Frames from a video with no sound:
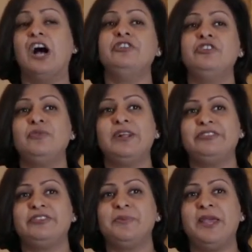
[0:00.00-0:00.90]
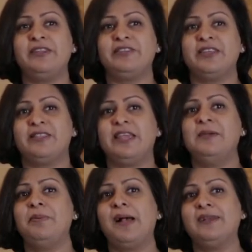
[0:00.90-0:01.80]
underestimating the
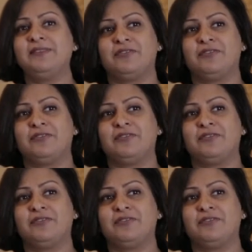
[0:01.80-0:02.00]
impact